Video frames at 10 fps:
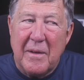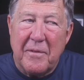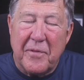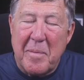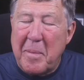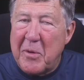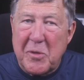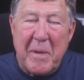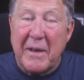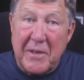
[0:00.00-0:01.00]
from the
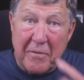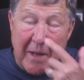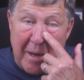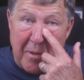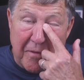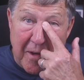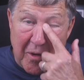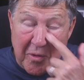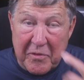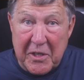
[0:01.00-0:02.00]
perspective that I'm a
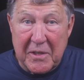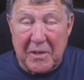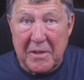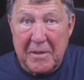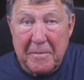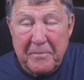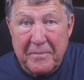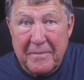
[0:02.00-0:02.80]
follower of Jesus.